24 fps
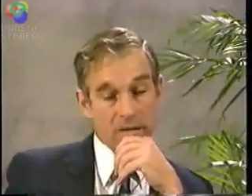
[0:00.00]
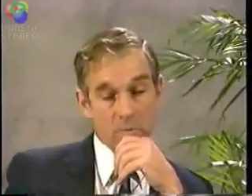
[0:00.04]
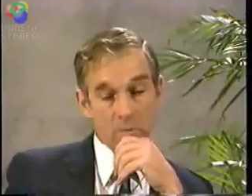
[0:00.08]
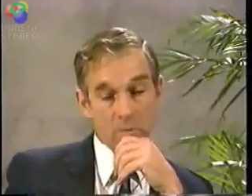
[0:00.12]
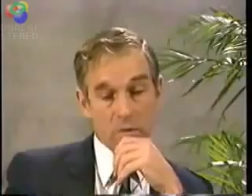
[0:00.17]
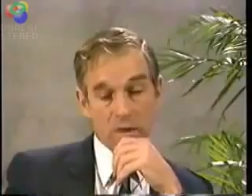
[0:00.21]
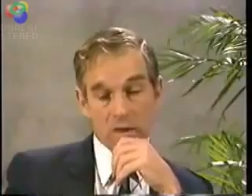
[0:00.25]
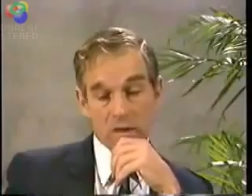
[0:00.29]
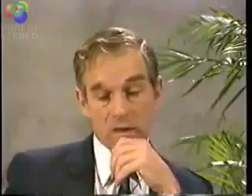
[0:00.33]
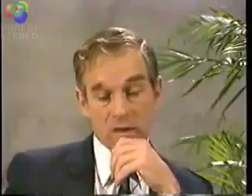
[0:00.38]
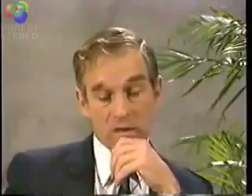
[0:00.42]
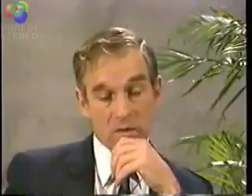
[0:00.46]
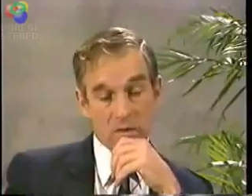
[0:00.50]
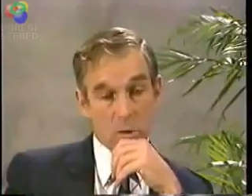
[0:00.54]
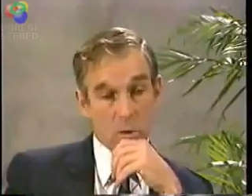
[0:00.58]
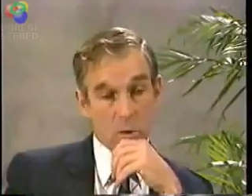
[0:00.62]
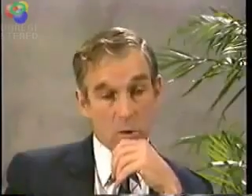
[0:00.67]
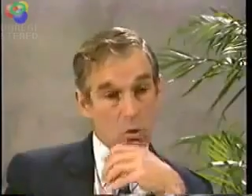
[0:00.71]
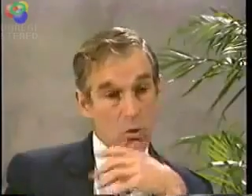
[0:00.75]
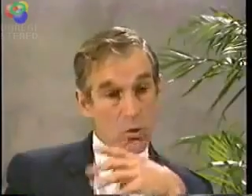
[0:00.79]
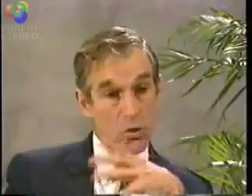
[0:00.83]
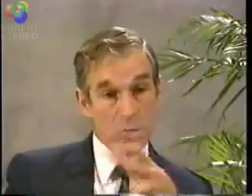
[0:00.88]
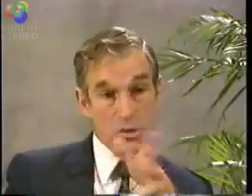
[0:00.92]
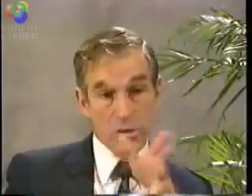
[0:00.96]
that's why I think it's
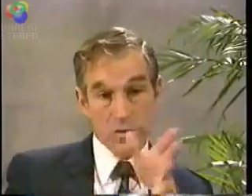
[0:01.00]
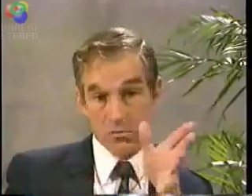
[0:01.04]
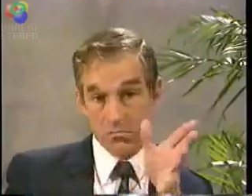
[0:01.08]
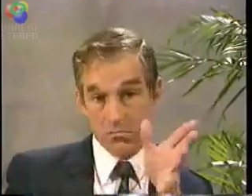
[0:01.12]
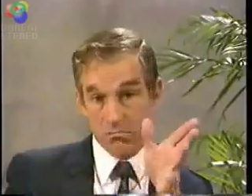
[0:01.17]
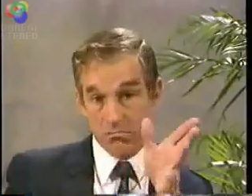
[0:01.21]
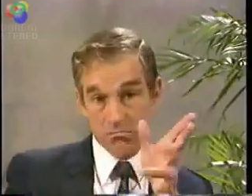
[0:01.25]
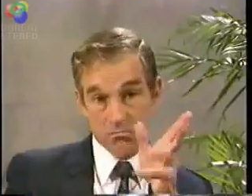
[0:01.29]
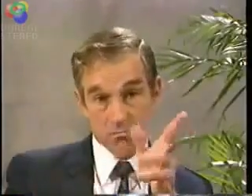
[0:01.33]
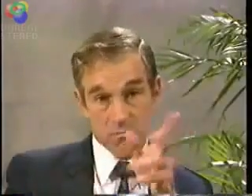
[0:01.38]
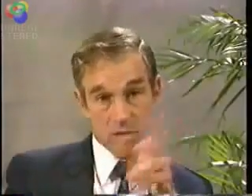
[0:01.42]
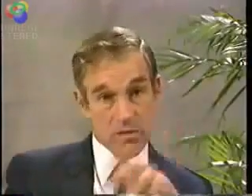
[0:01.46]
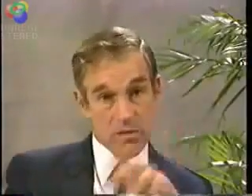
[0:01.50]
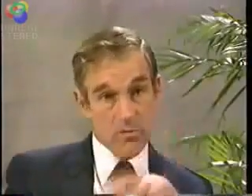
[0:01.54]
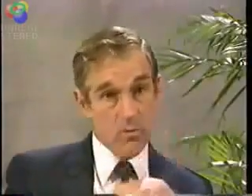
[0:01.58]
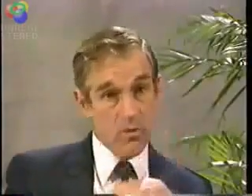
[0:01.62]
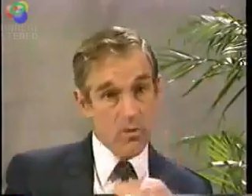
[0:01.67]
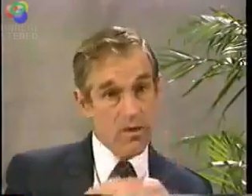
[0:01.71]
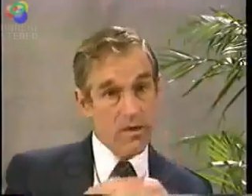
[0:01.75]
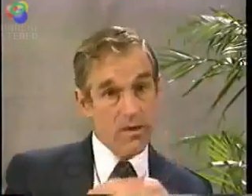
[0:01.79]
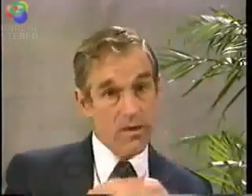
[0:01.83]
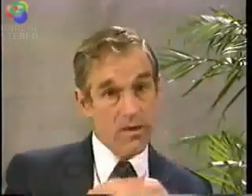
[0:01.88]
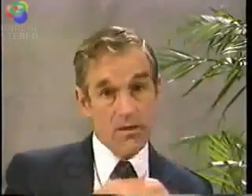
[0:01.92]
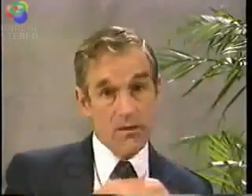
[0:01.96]
urgent that
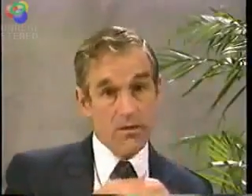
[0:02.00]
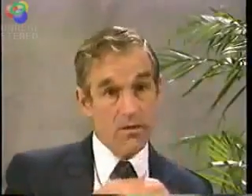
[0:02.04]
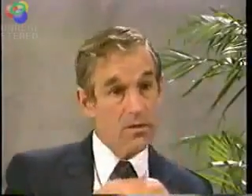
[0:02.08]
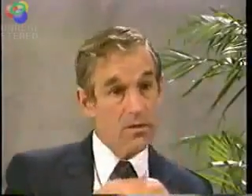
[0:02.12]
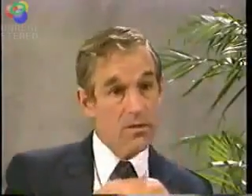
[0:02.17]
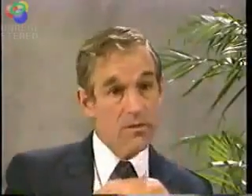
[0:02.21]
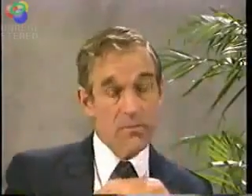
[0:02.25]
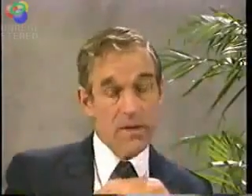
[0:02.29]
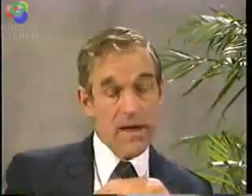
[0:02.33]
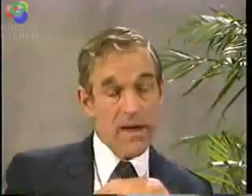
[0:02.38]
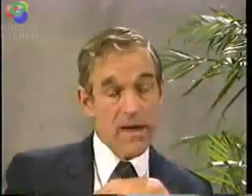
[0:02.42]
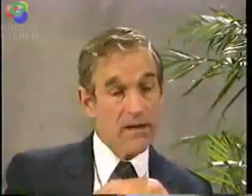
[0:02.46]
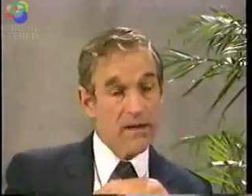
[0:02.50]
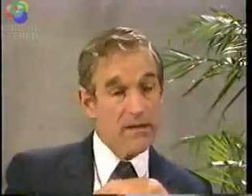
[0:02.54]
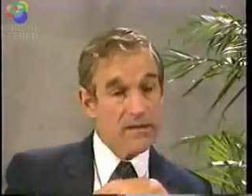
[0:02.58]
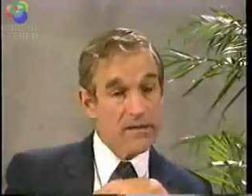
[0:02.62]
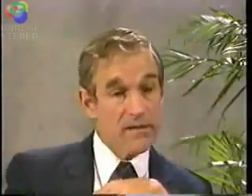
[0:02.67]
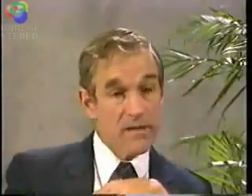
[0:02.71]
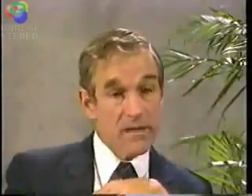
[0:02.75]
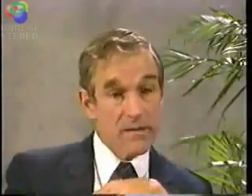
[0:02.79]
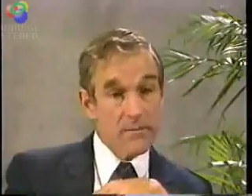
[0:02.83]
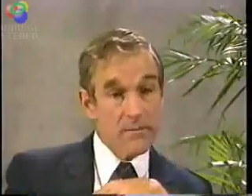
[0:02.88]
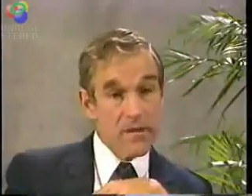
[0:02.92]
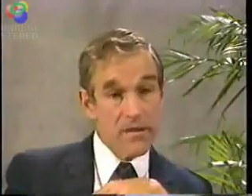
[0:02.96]
we look to
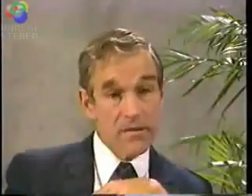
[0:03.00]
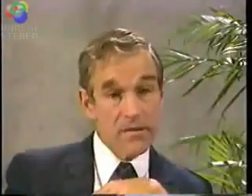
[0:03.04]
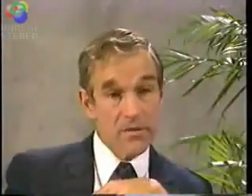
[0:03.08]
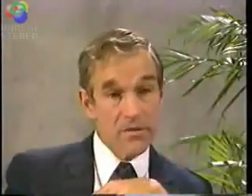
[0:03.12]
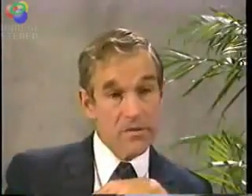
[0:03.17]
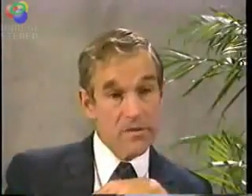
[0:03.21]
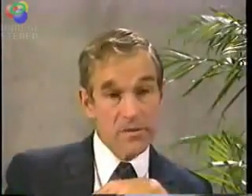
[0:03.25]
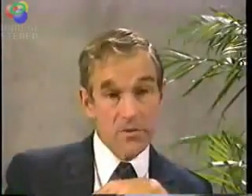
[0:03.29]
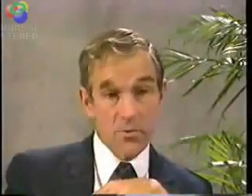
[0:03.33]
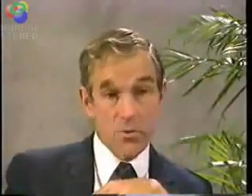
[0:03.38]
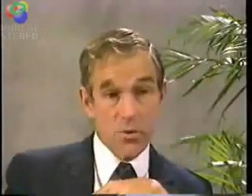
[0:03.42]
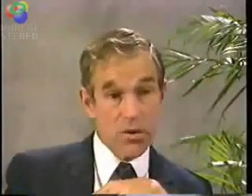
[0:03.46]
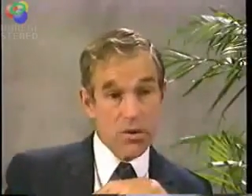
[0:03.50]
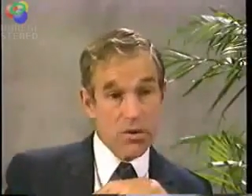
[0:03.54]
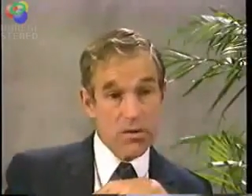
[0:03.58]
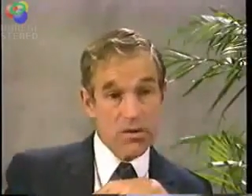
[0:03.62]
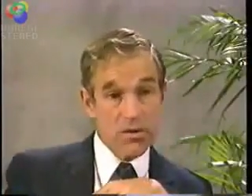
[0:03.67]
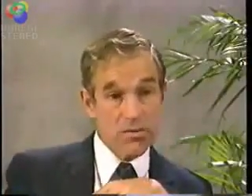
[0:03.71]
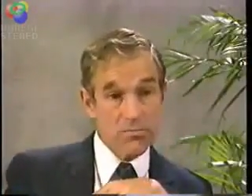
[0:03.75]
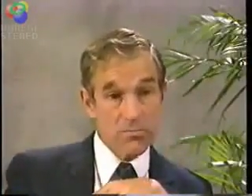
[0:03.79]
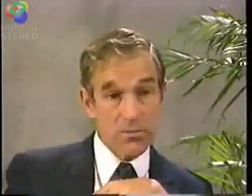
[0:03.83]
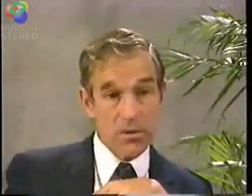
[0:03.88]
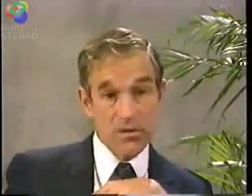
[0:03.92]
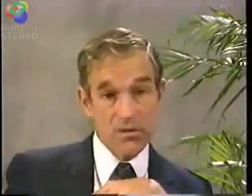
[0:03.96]
balancing a budget as
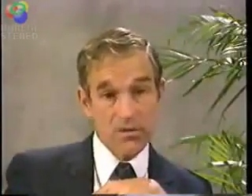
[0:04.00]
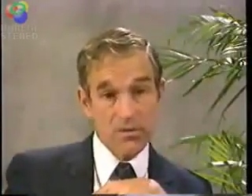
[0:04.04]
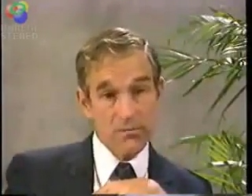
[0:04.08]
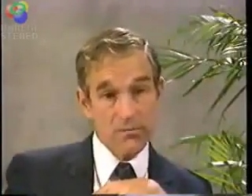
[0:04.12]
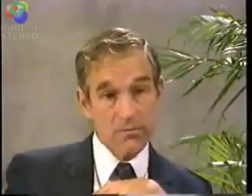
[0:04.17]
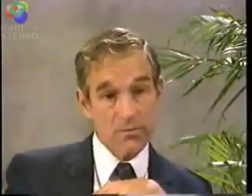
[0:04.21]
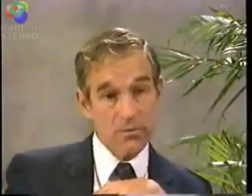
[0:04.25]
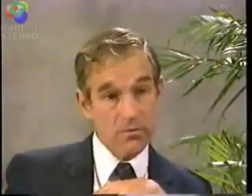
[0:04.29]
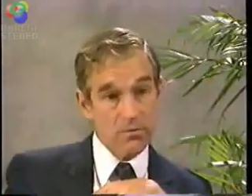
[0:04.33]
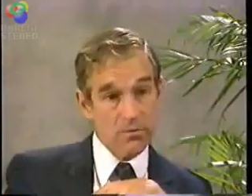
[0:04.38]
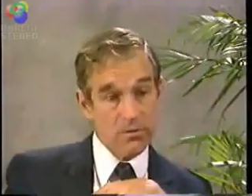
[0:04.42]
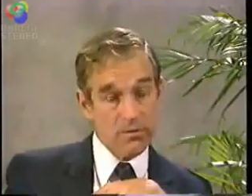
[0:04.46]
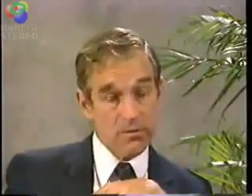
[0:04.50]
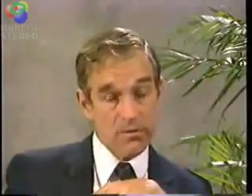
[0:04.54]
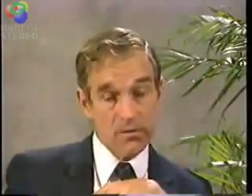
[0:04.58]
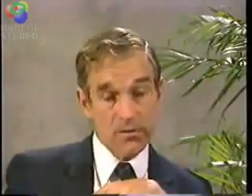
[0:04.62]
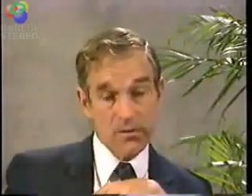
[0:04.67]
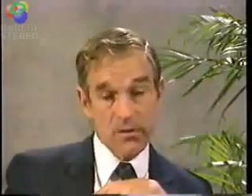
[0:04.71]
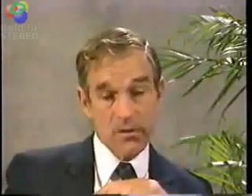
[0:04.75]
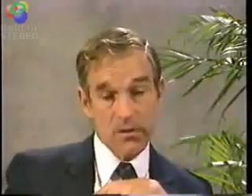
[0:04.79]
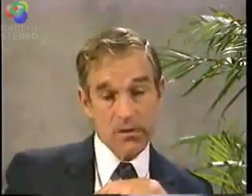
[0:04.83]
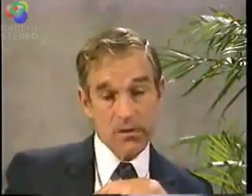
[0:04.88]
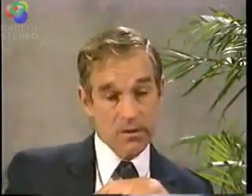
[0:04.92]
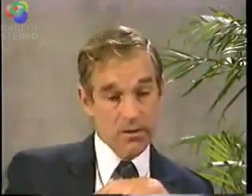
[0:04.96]
quickly as possible
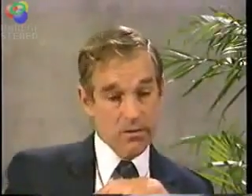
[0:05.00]
and